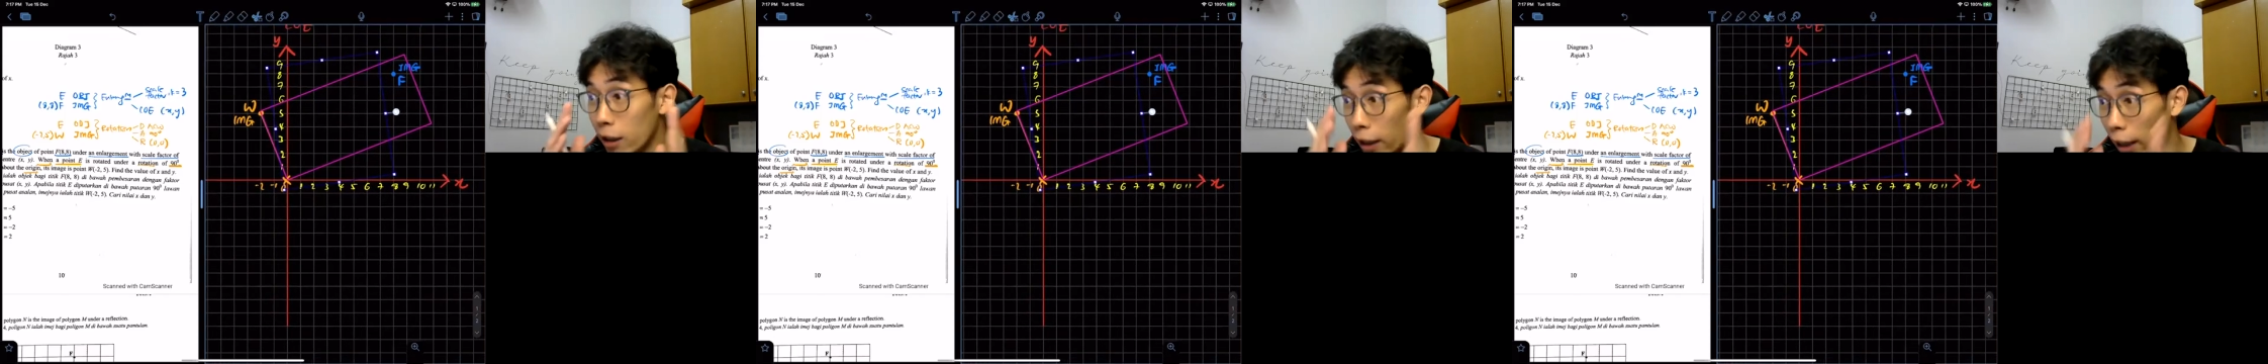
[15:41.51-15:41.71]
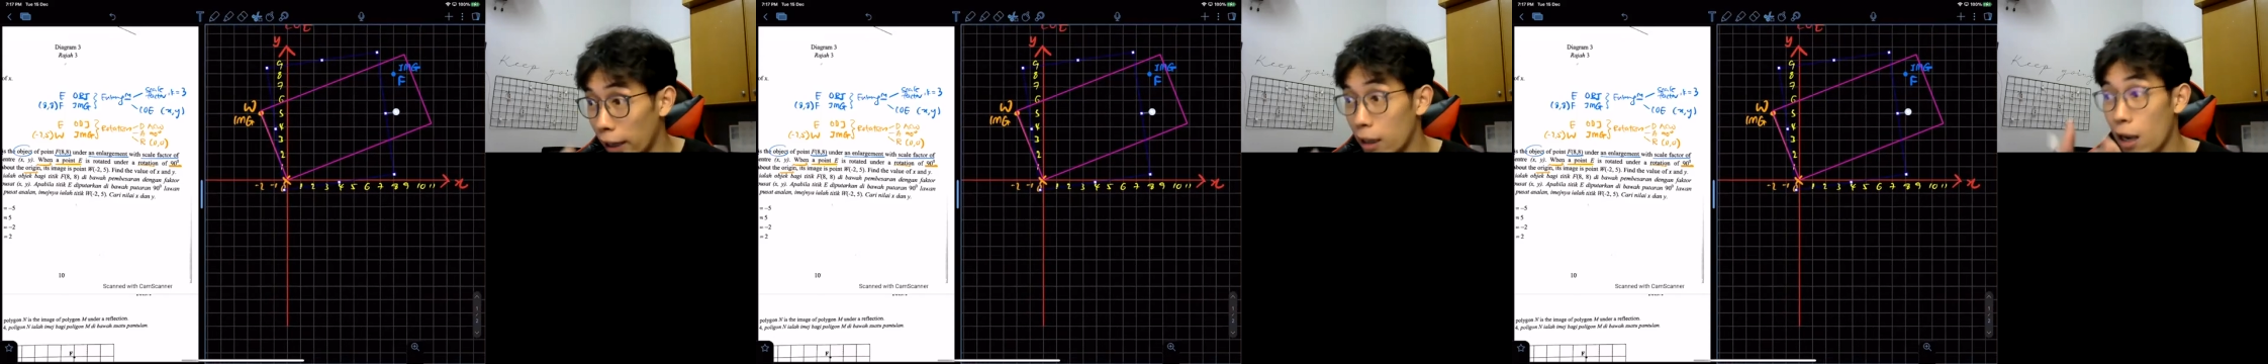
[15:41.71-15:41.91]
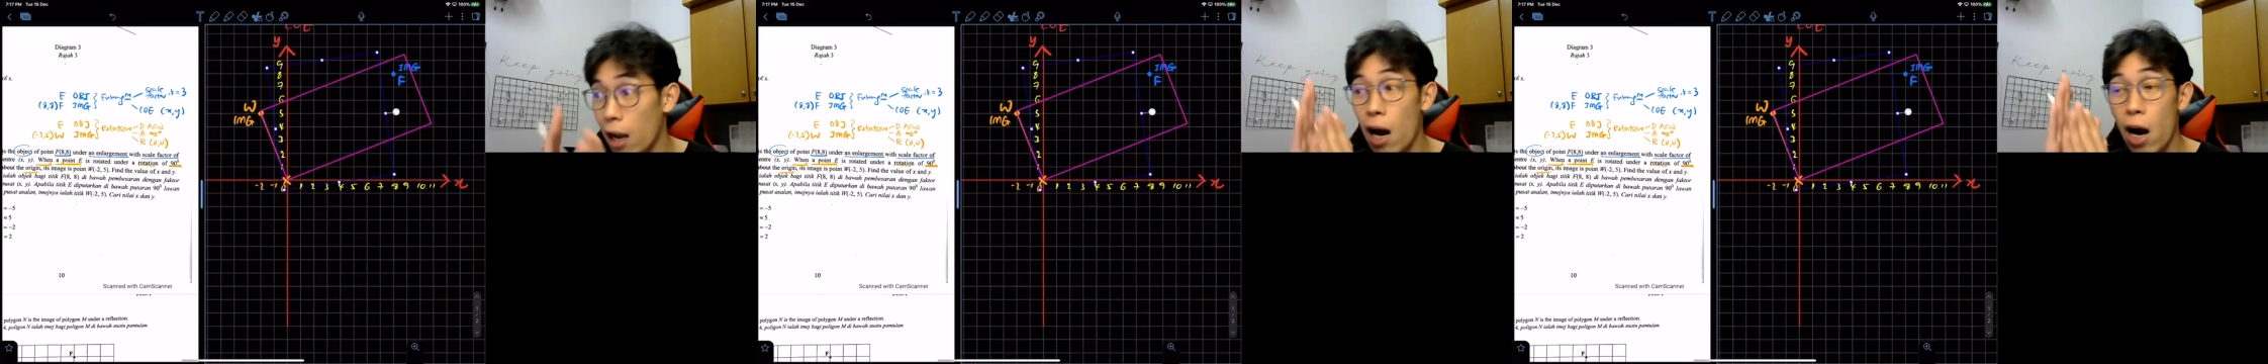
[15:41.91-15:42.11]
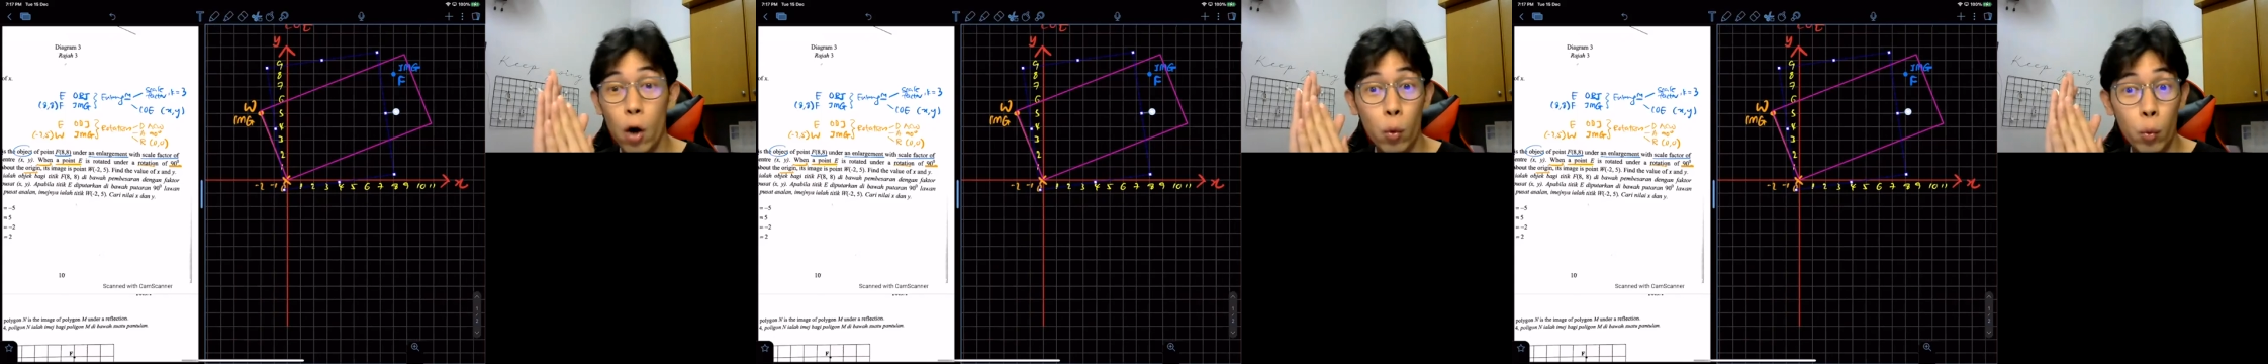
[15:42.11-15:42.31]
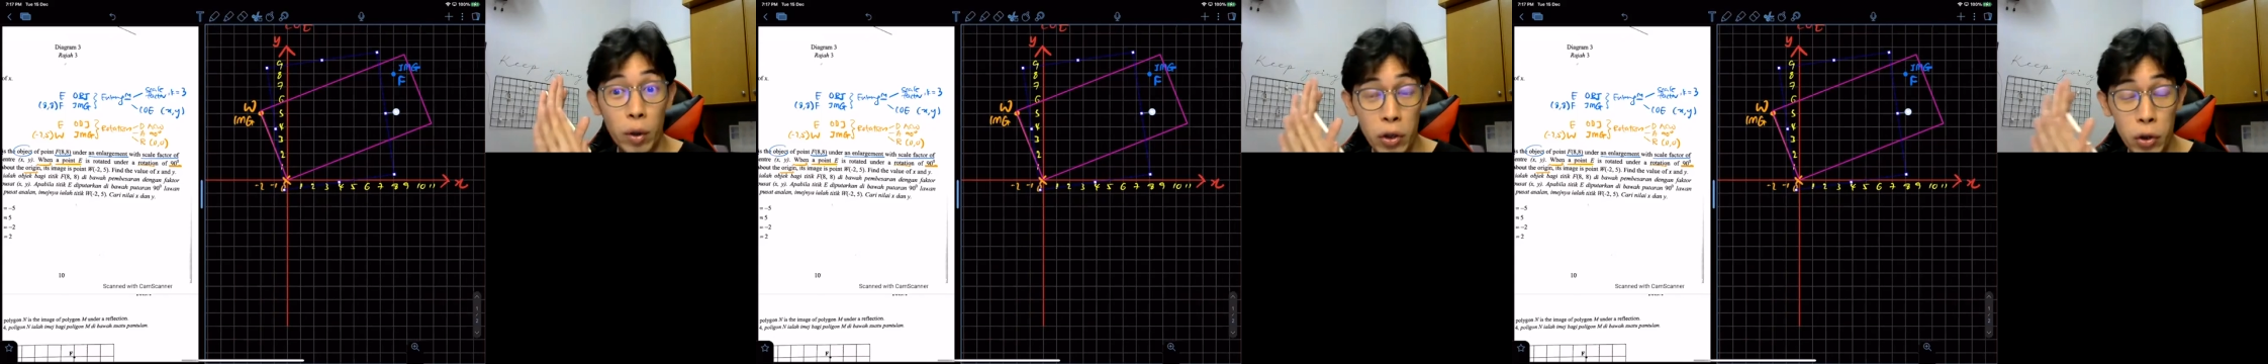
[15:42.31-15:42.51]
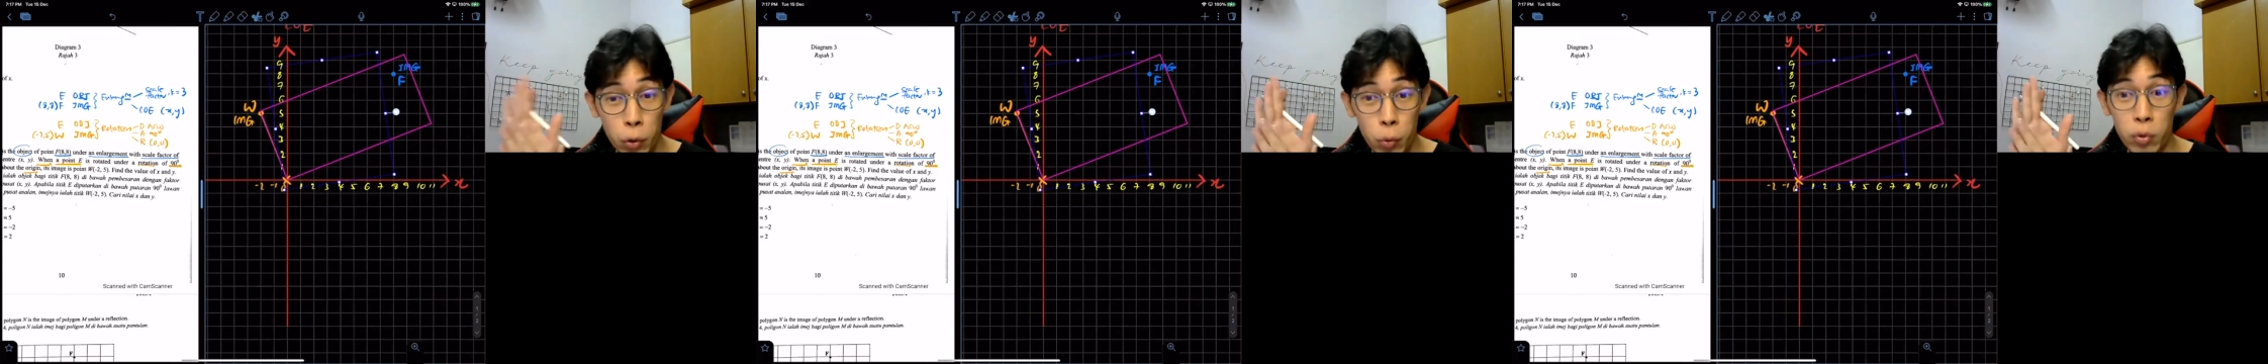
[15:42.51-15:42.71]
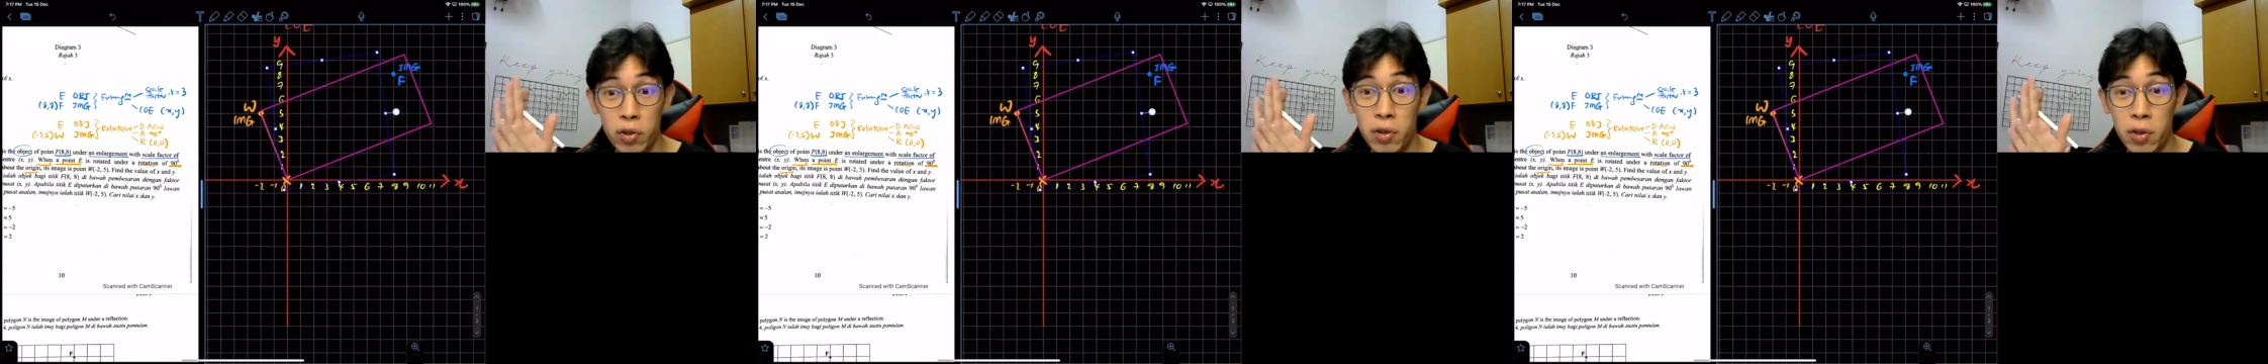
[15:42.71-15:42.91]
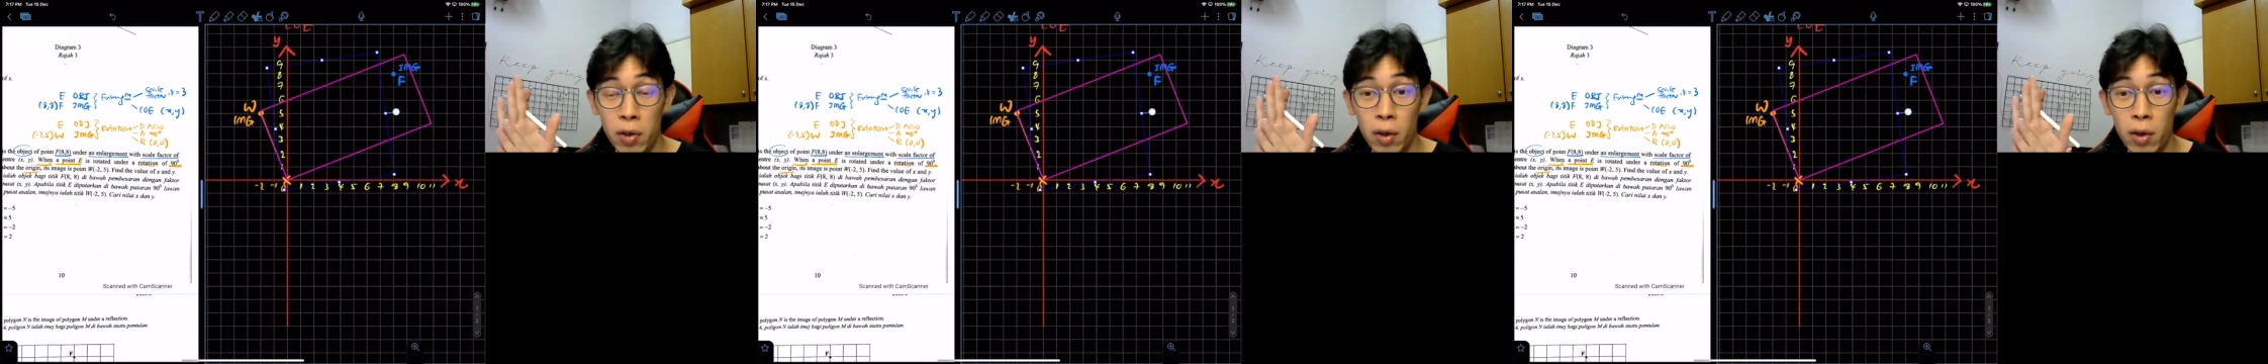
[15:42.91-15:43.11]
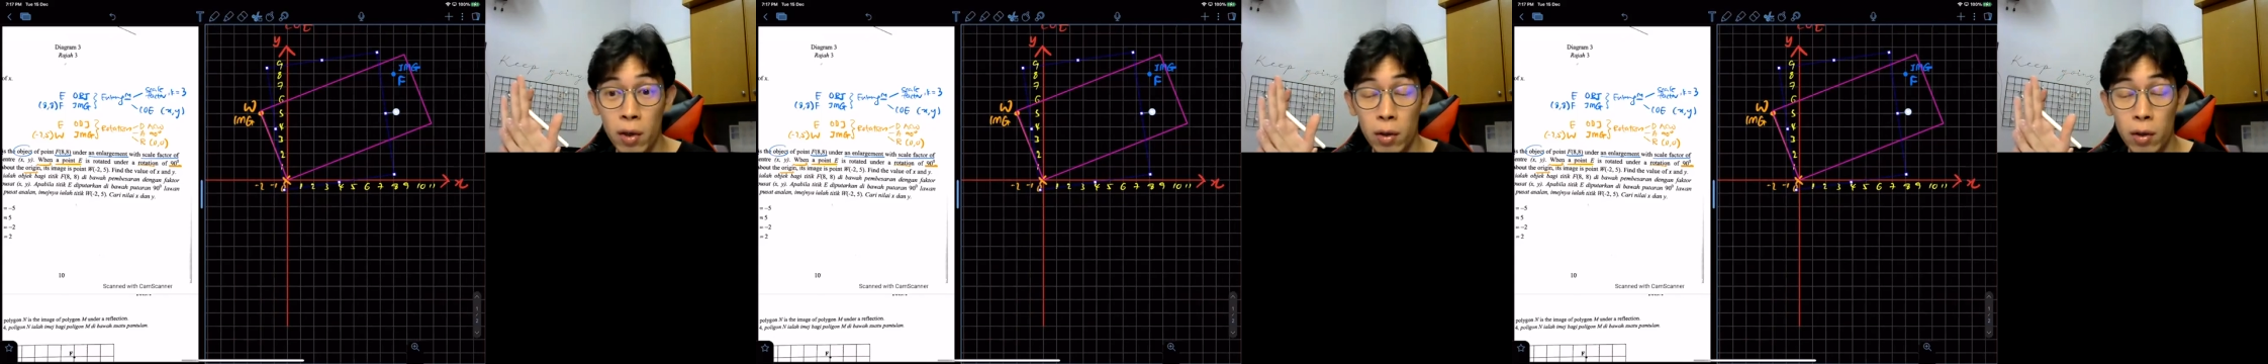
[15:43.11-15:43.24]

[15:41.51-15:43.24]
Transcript: like how we used.